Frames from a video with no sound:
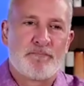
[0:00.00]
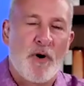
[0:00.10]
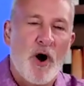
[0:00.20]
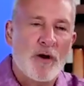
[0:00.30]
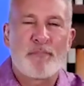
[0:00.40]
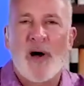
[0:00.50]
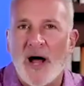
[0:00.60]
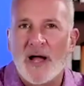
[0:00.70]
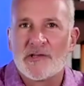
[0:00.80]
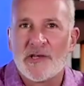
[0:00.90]
part
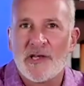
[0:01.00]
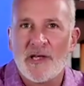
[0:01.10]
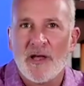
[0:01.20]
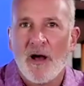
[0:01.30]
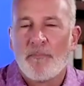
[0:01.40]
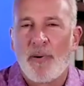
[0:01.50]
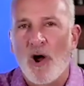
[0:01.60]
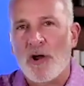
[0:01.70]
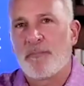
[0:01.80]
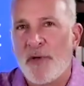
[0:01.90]
Ponzi,
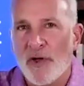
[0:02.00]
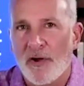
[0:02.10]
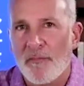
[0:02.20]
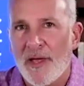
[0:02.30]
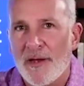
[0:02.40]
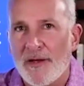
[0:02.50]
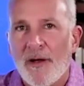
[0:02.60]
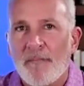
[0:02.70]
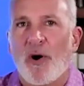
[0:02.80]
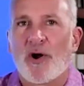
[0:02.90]
part pyramid,
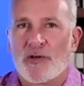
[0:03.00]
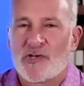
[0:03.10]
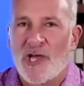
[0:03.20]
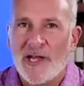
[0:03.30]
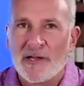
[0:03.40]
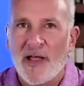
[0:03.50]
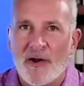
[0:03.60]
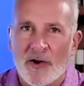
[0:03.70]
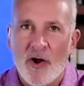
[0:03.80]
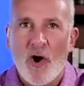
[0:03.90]
part chain
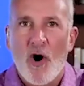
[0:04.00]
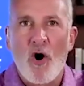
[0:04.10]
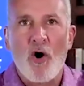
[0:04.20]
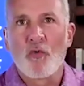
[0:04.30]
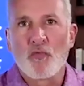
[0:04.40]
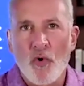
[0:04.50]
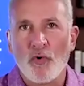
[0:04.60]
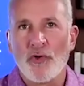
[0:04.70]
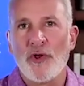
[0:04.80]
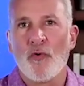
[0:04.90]
letter, all
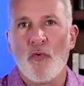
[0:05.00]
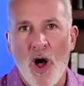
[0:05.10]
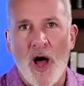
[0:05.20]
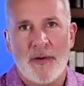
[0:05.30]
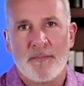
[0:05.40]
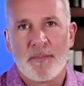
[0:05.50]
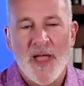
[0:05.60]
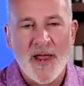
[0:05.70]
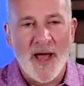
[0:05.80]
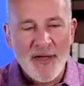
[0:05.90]
rolled into one.
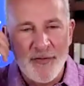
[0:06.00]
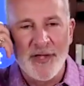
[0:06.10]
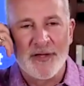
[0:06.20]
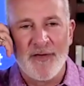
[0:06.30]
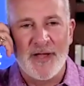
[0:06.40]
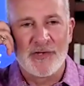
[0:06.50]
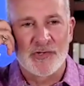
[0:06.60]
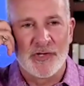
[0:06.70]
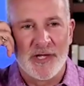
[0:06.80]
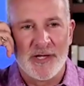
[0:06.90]
And I think
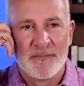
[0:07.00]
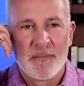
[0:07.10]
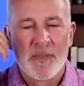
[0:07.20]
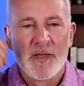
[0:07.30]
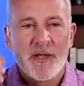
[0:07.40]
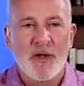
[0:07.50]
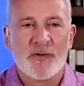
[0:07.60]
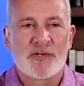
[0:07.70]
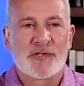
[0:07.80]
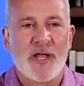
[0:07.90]
eventually,
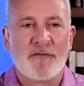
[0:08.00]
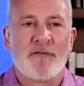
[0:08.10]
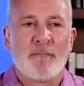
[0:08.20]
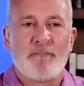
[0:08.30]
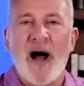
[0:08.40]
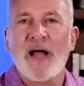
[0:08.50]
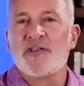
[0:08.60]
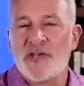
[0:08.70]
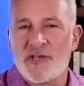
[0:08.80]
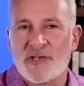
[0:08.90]
instead of
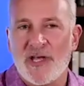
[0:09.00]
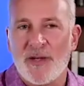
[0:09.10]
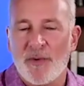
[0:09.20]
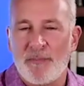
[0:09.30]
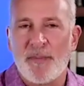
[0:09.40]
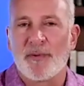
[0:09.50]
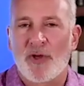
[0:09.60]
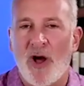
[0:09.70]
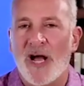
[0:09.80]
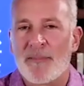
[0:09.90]
Ponzi scheme, when people
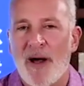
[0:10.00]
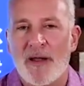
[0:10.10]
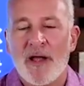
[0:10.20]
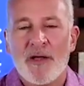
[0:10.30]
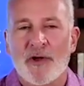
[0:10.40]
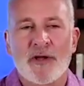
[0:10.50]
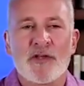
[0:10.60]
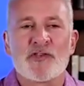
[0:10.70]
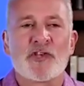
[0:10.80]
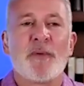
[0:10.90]
talk about it,
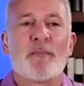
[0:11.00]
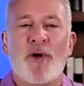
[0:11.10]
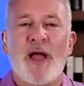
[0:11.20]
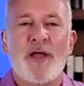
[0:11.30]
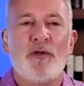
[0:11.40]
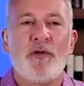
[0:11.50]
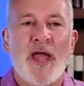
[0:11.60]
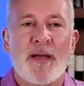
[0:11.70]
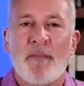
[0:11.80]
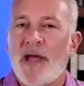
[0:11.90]
this is going to be a brand new
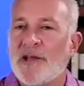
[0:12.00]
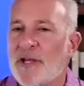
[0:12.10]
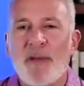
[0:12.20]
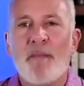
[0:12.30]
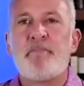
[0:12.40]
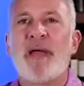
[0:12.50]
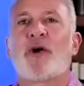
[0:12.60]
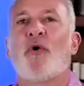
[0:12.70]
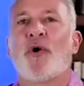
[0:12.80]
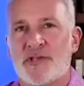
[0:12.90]
name. It's going to be a
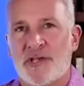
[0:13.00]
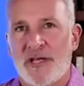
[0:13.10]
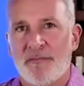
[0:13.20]
Bitcoin scheme.